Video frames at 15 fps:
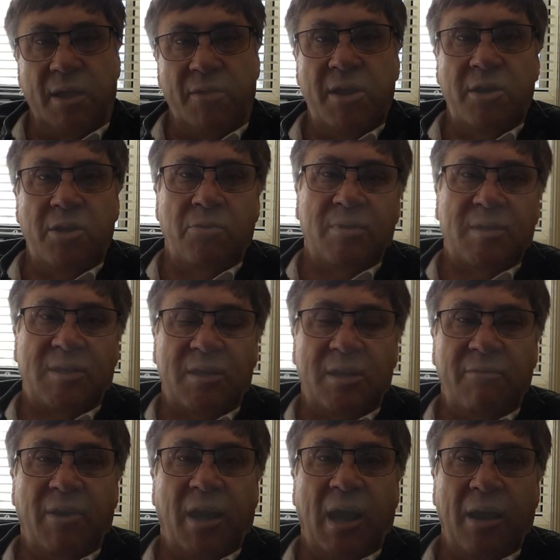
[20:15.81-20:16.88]
and then you
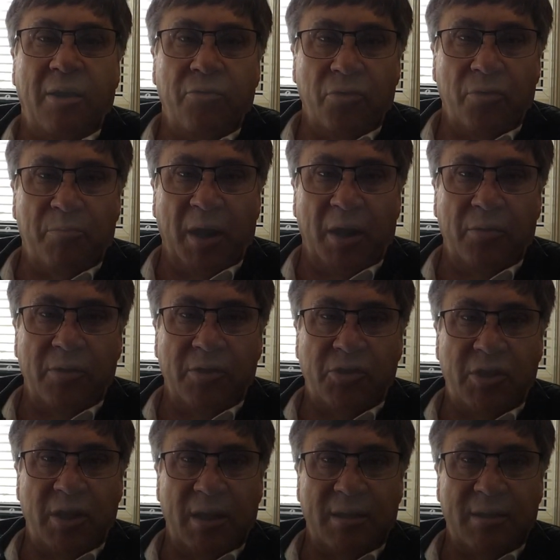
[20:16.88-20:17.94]
receive 100 bonus
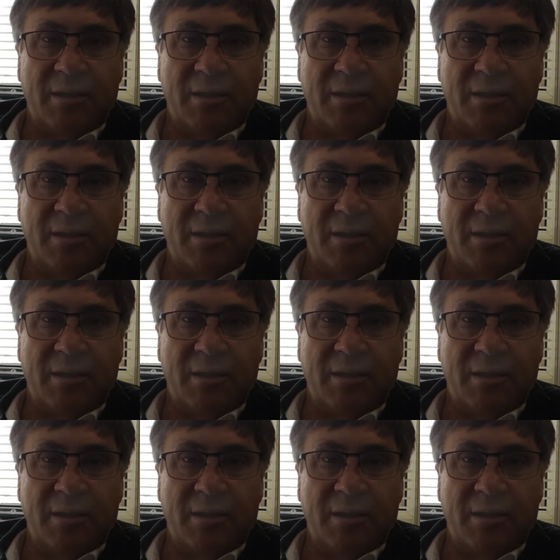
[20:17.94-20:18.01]
shares.